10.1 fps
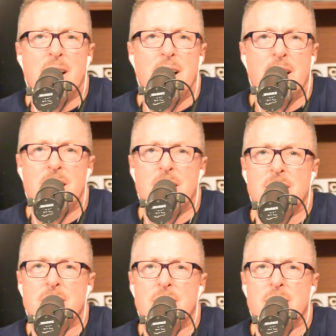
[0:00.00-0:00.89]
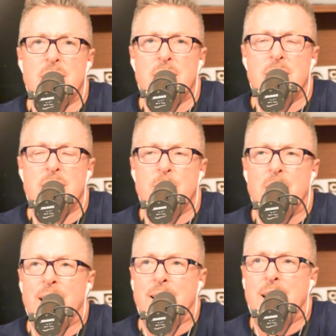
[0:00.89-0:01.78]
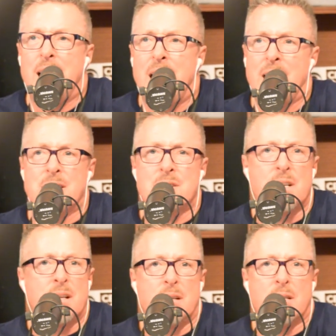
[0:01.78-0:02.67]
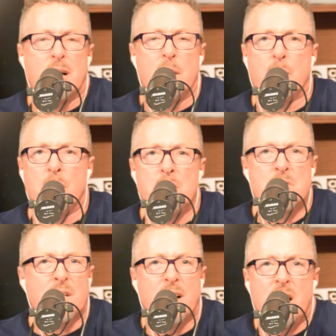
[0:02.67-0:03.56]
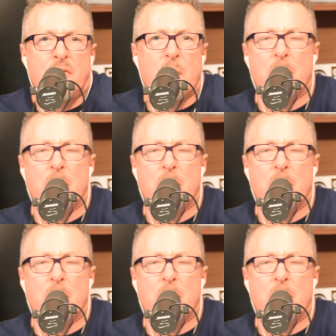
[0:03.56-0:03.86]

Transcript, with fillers: uh, my God, does he uh, produce enough?